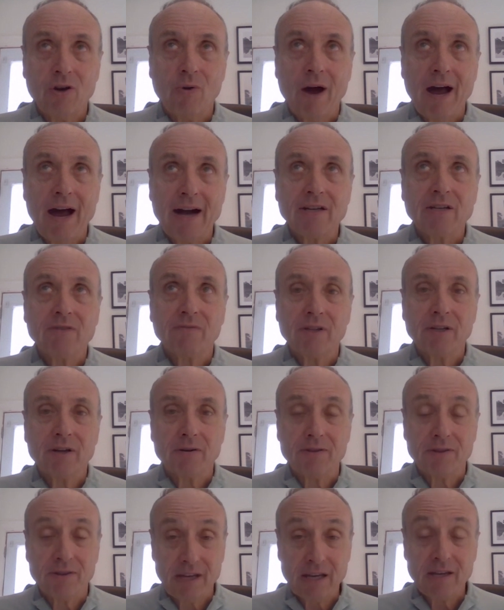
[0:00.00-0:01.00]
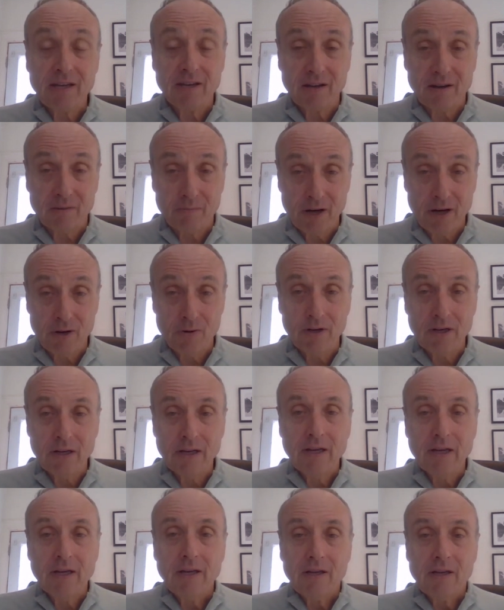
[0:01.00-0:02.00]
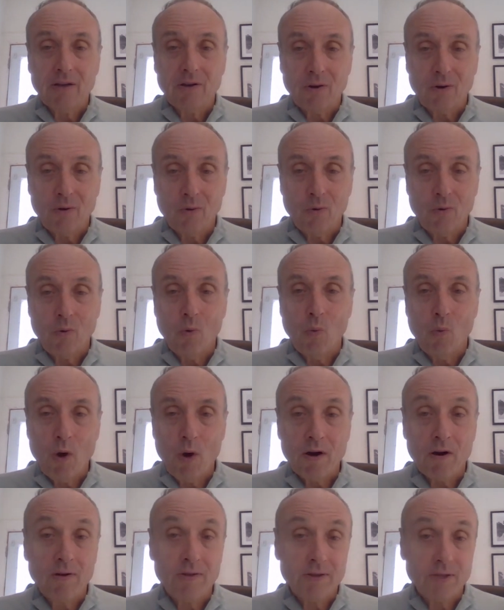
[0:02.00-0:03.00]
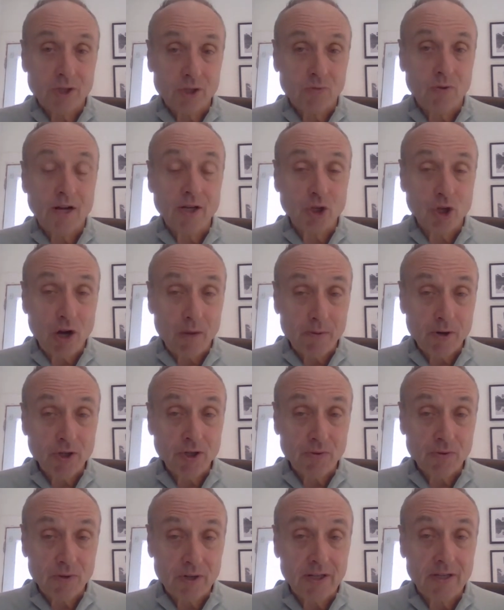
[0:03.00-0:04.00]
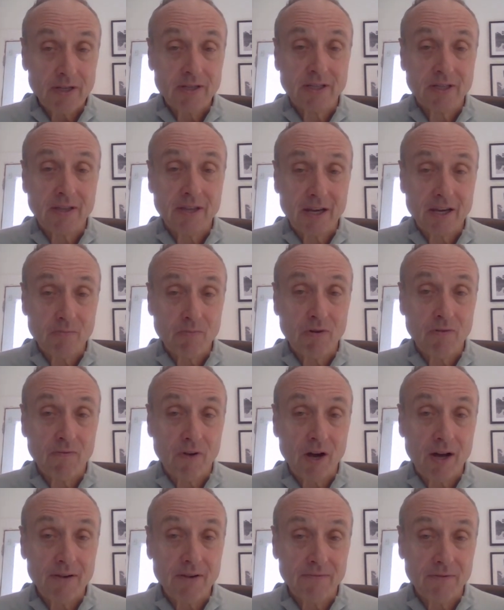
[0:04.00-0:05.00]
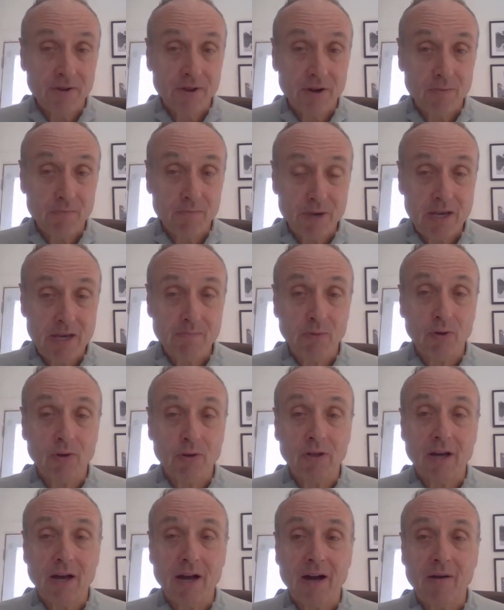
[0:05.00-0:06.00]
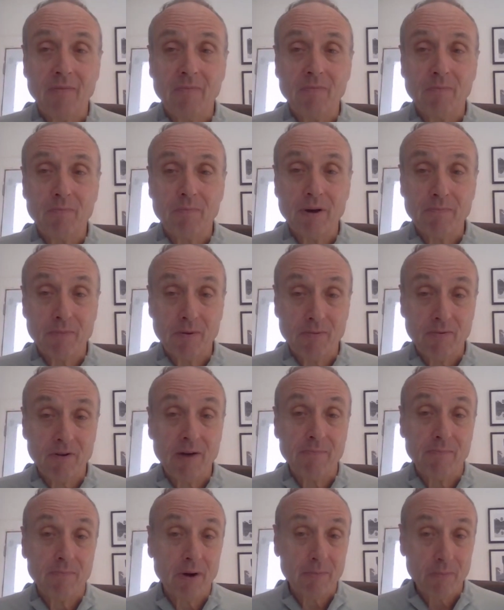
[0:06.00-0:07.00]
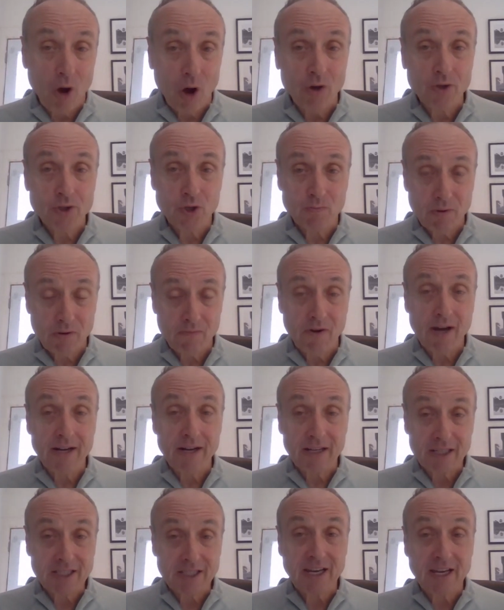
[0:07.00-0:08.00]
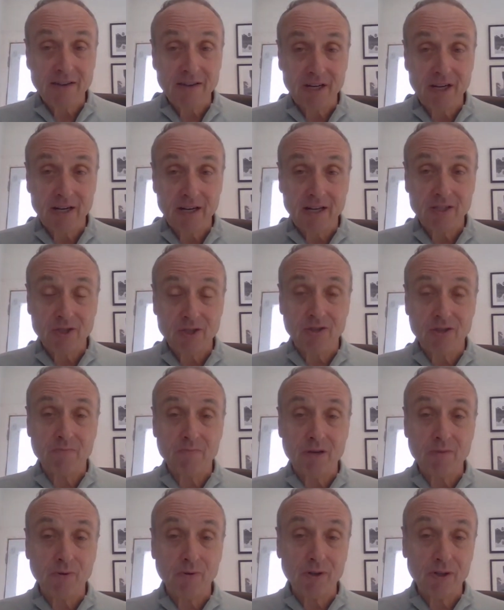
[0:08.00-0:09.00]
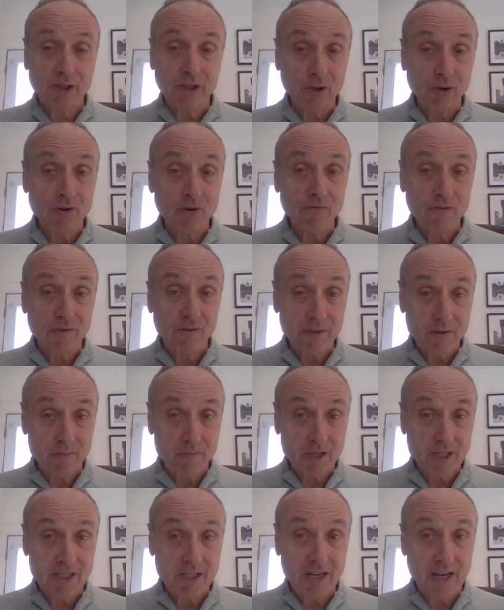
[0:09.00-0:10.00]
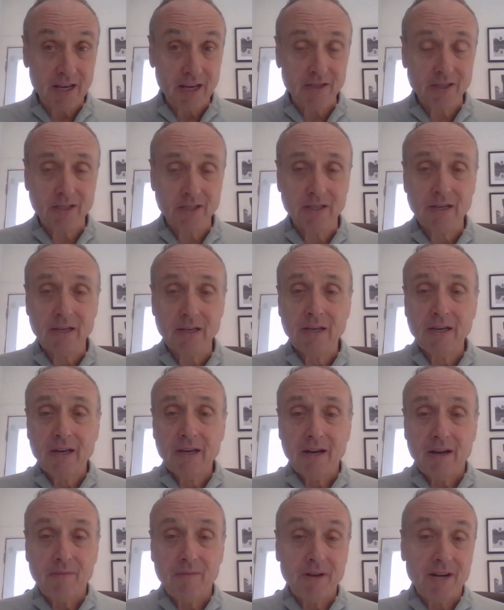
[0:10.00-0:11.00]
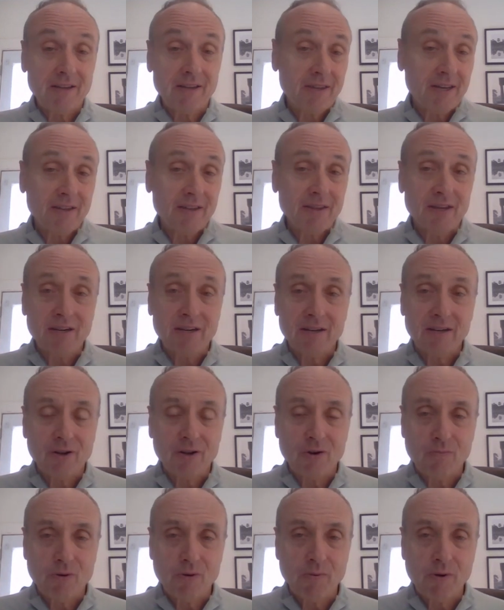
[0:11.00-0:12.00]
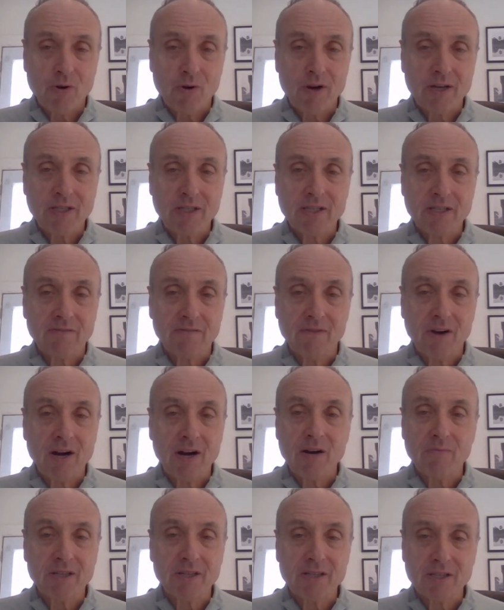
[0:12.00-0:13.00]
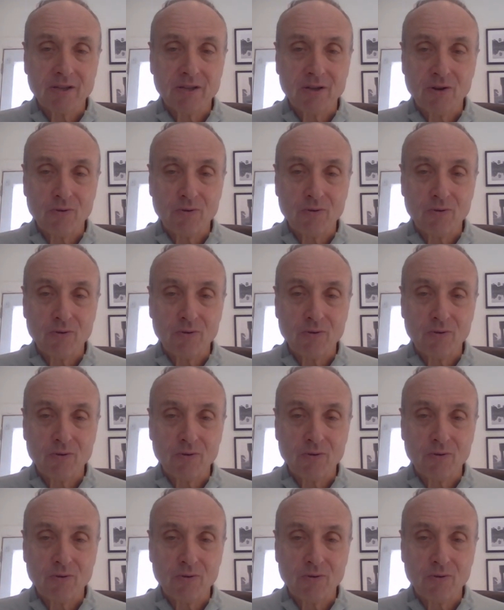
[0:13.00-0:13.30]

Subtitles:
actively are thinking about, what are the stretch opportunities that they can provide for their people, but also providing a safety net so that people can learn from their mistakes. And I think that in, permacrisis environments,